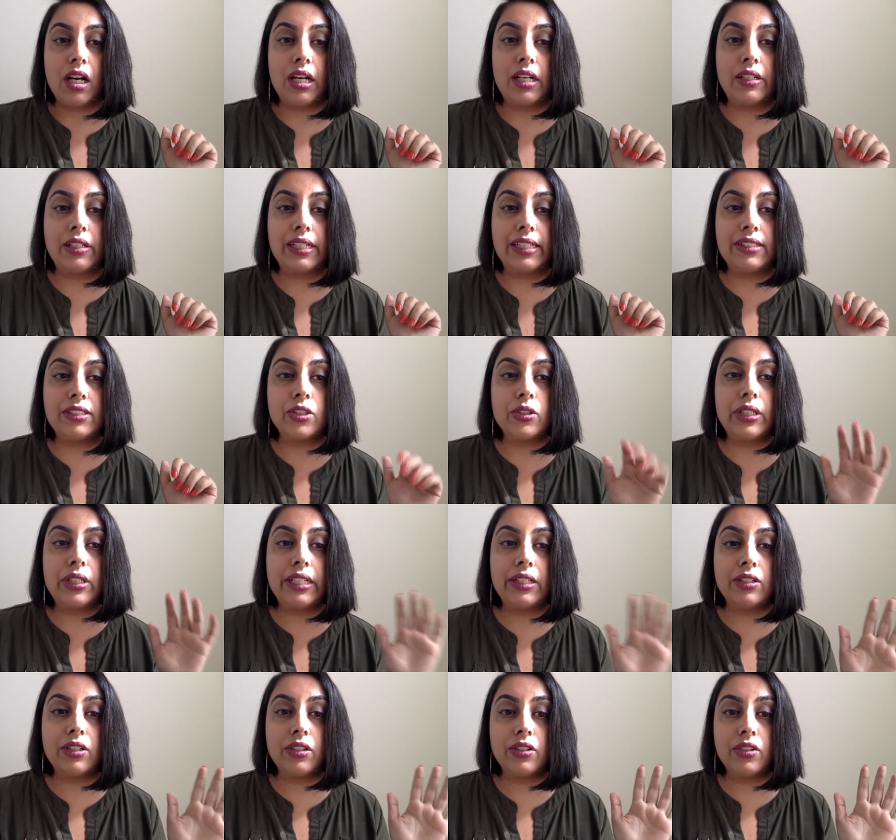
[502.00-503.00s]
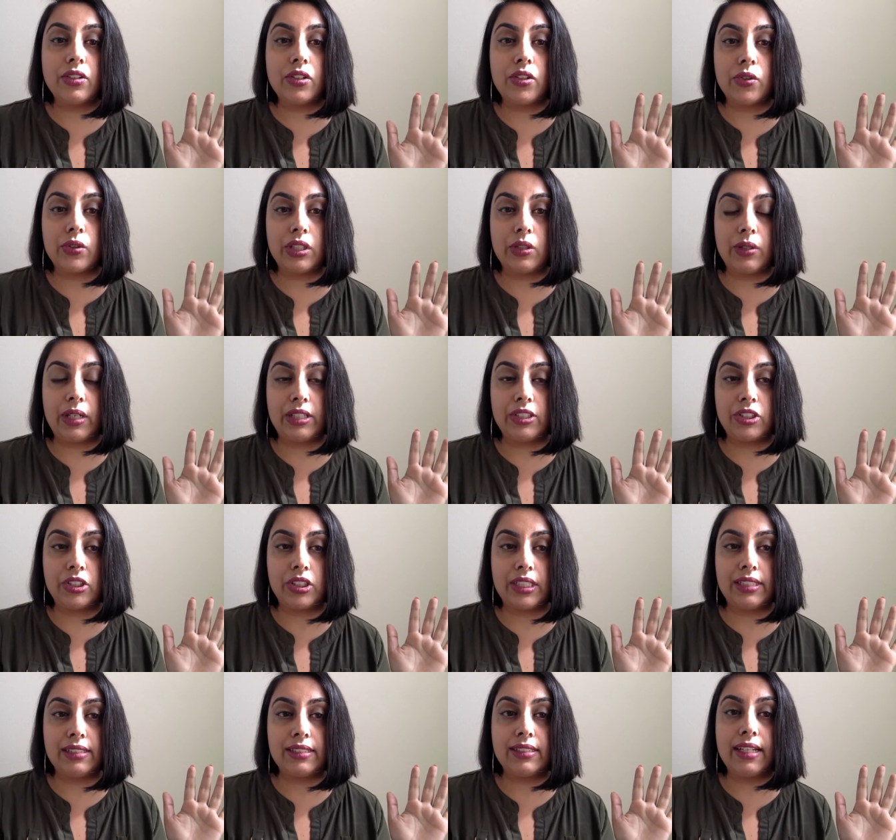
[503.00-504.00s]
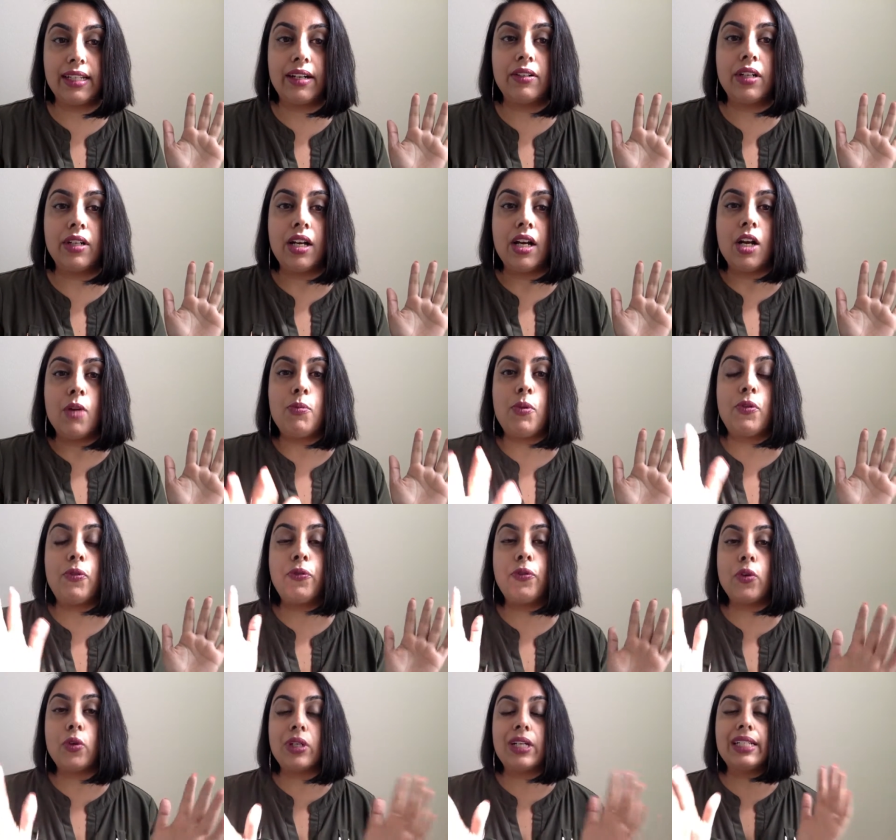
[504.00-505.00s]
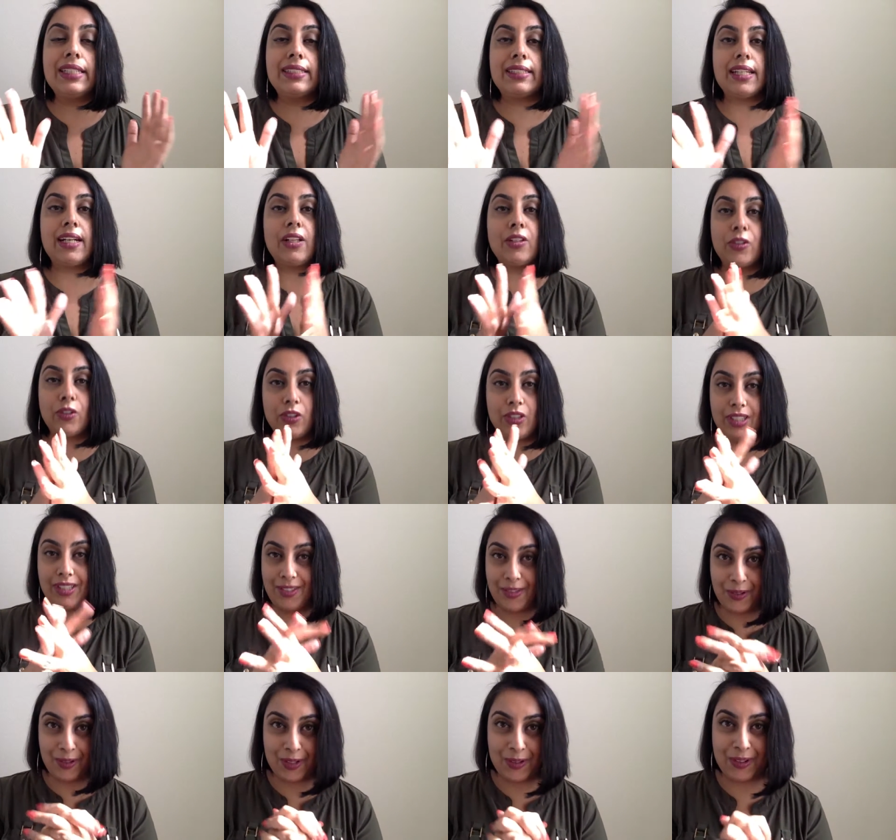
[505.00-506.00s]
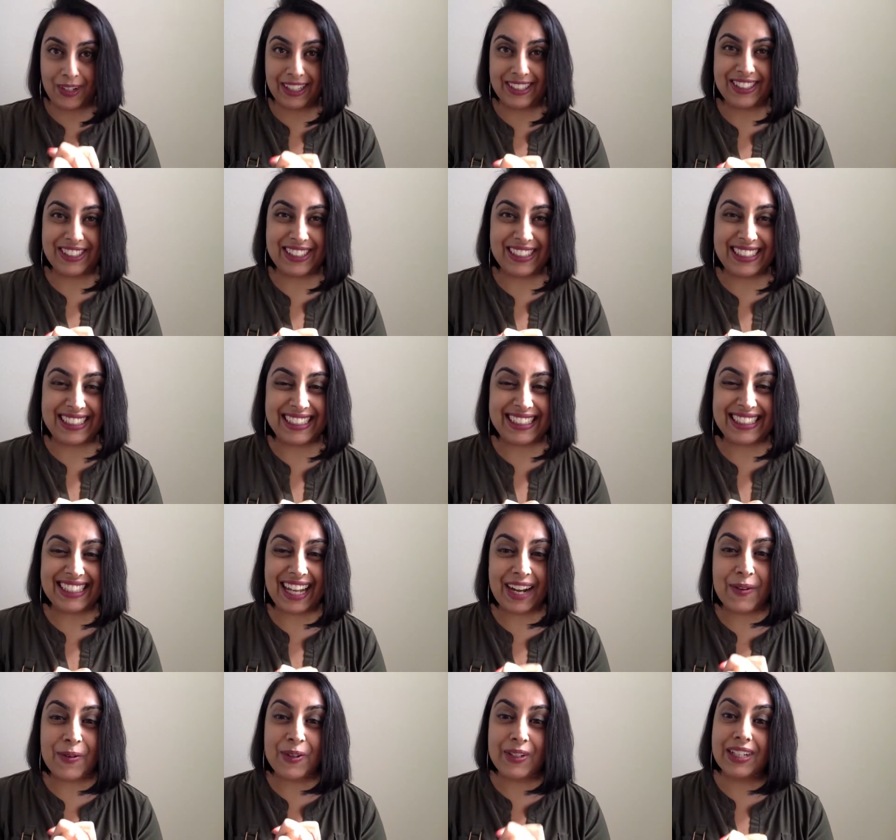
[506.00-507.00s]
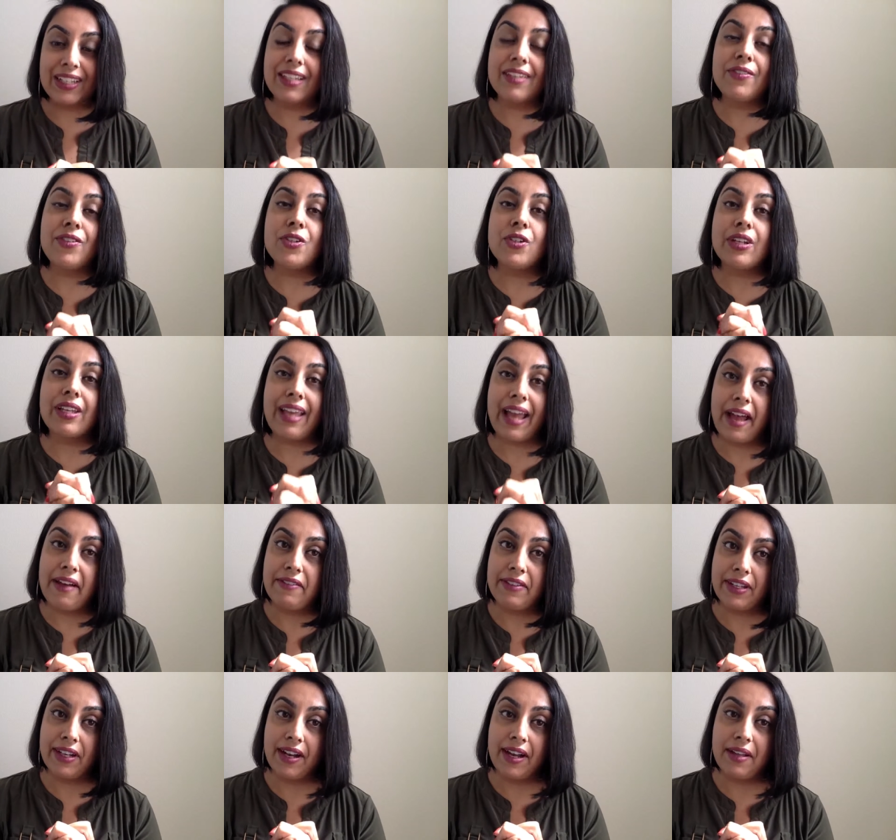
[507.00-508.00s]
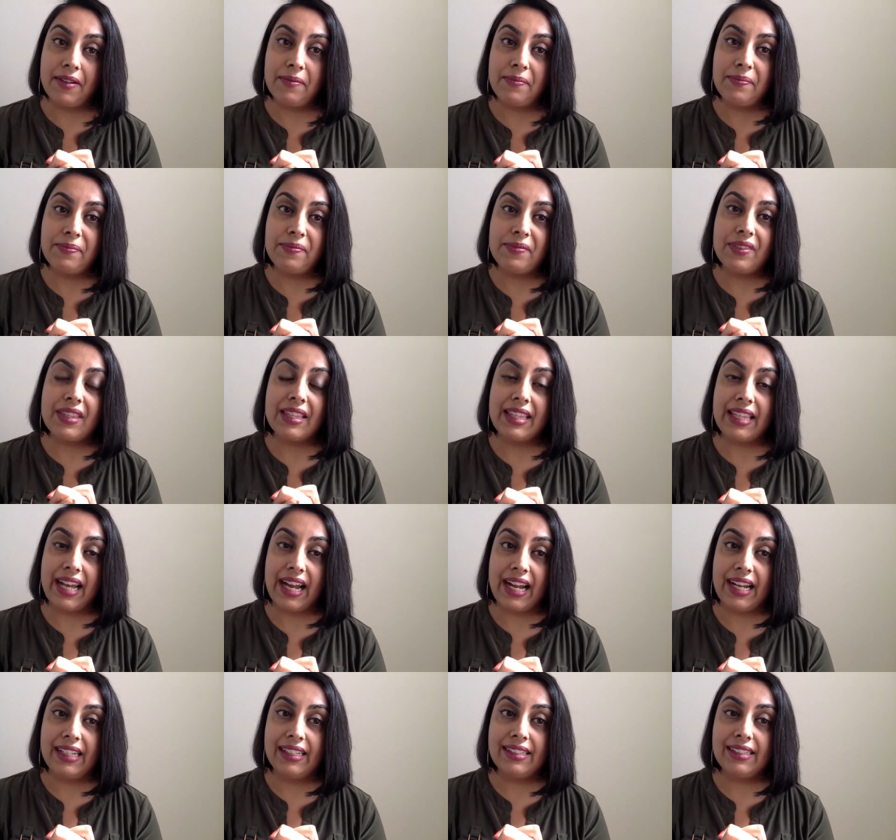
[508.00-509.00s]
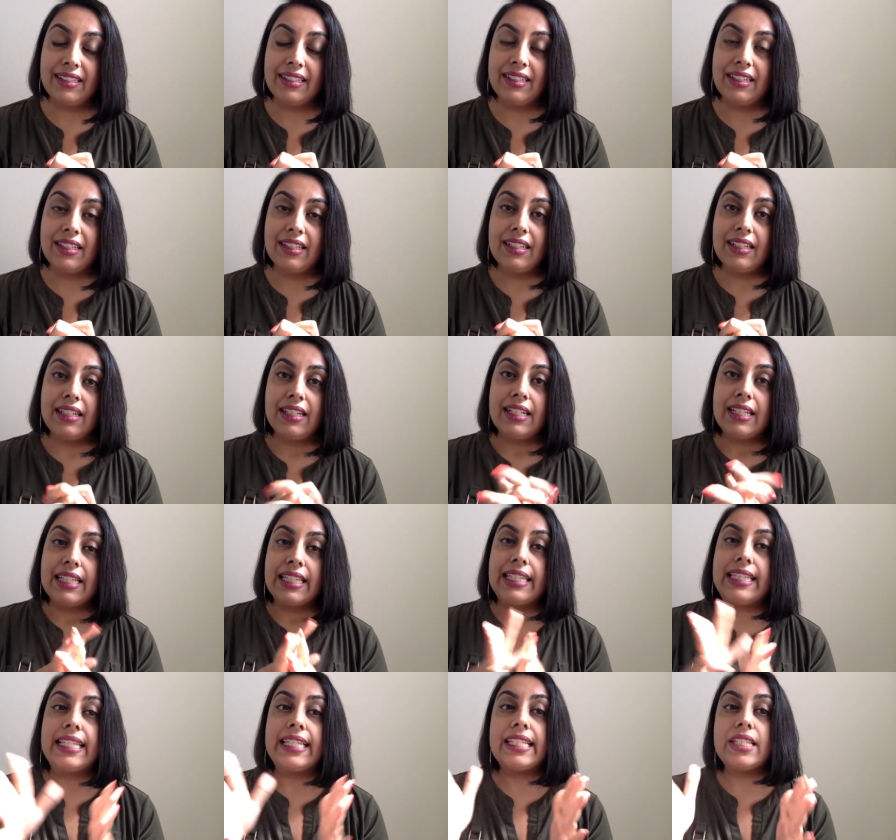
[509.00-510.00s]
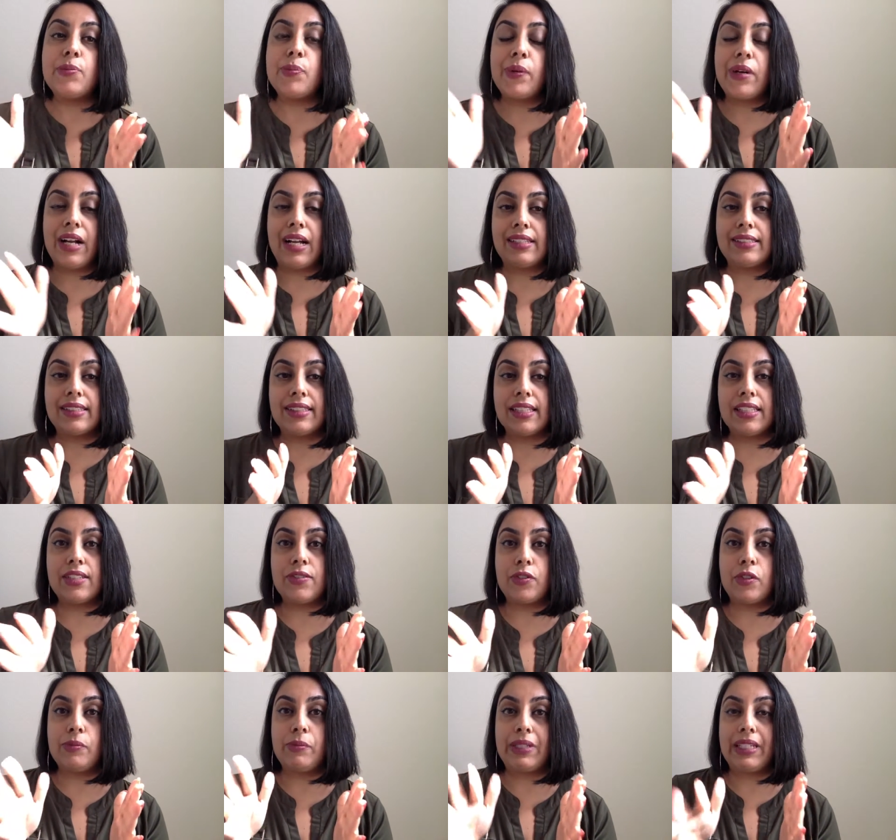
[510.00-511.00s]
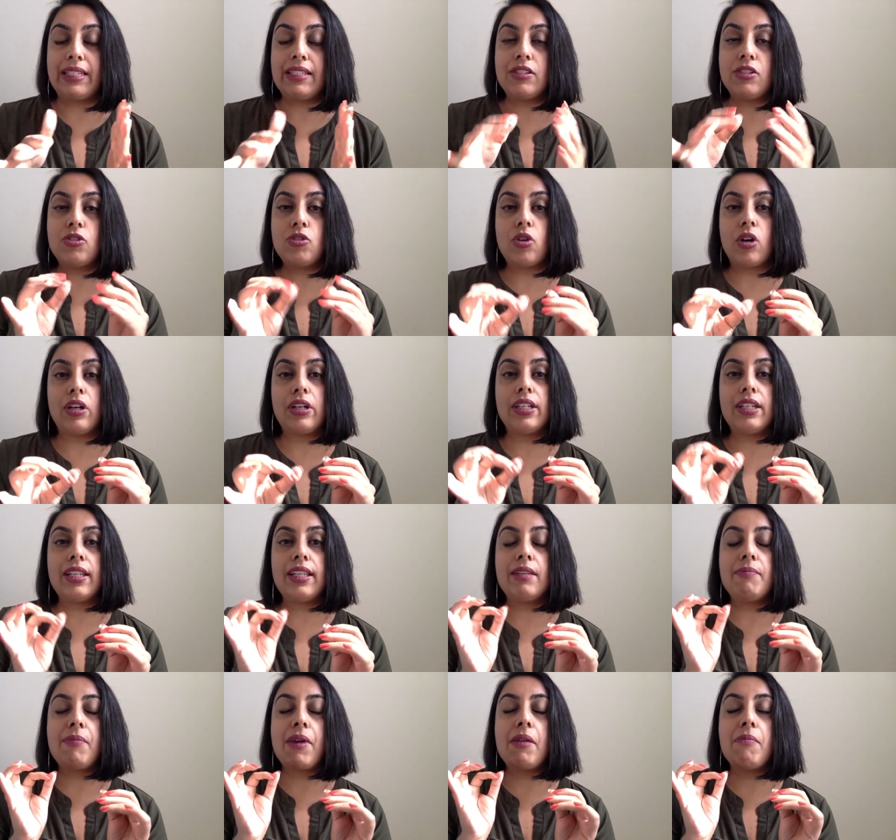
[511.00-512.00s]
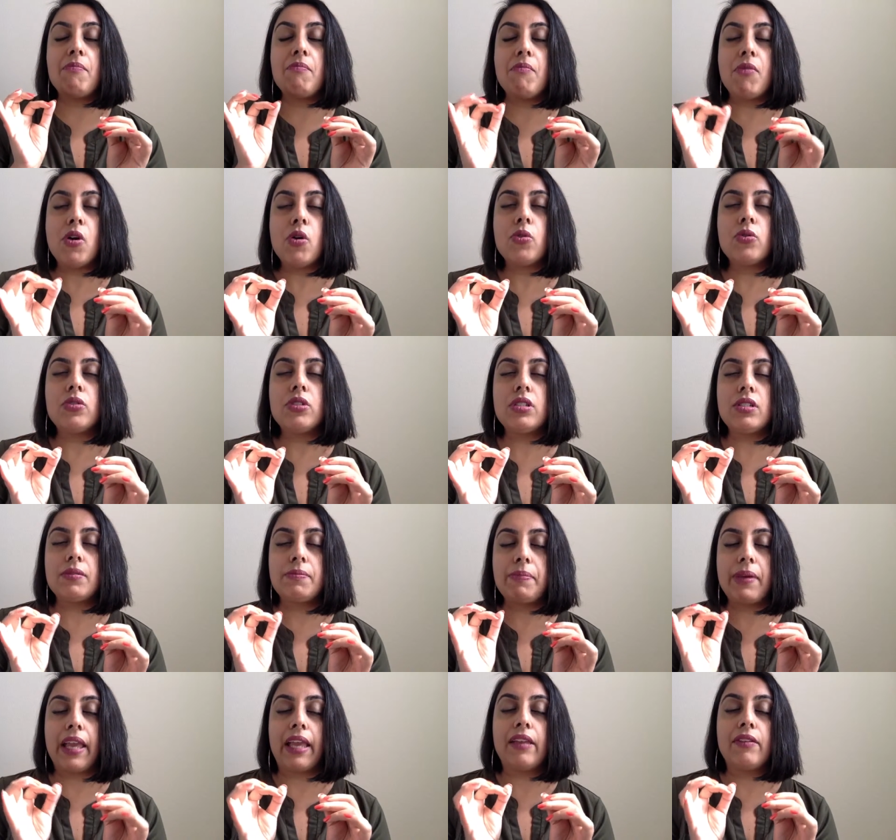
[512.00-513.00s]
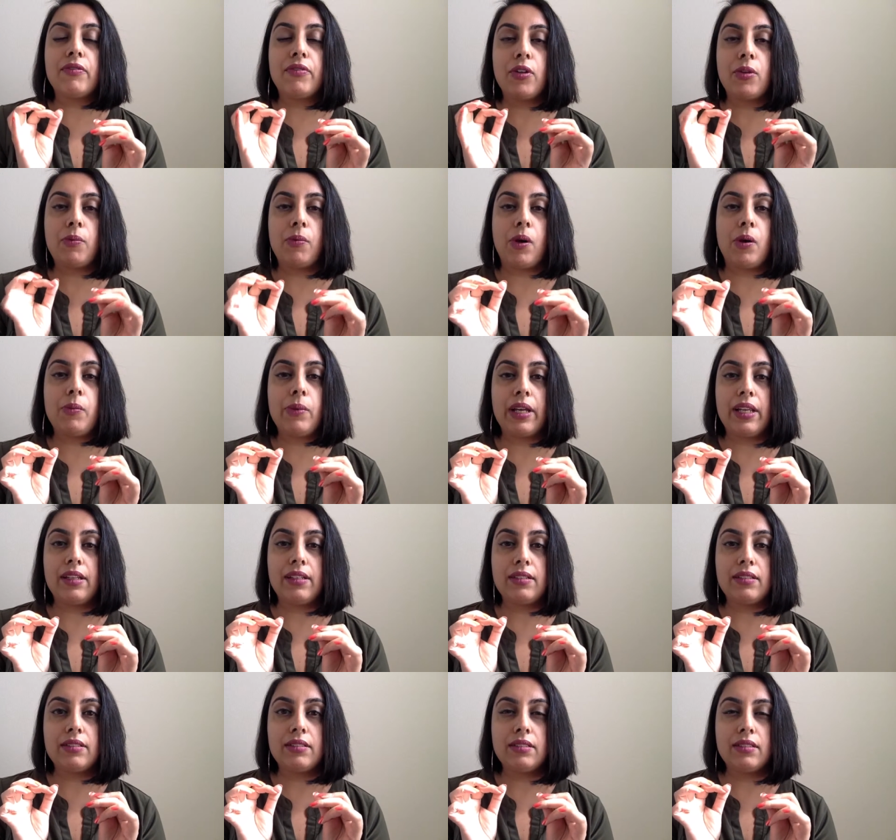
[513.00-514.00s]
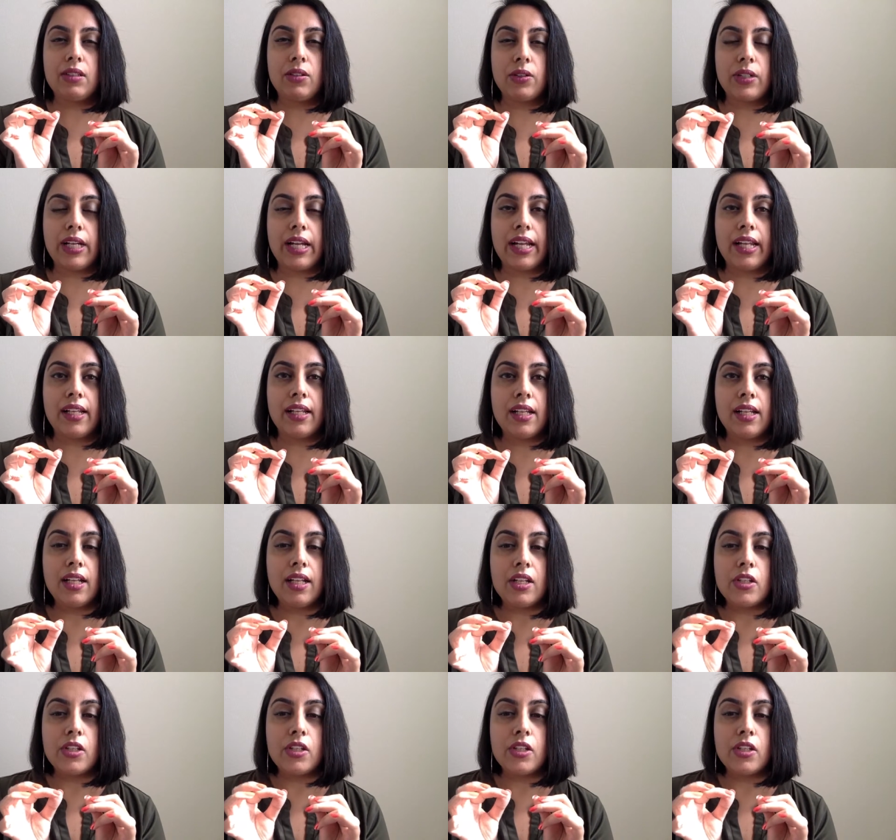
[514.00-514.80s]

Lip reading: All right. So here are the 3 questions. Now, before I tell you these 3 questions, I want to give you a caveat that this process for me started in my most painful moment. Okay?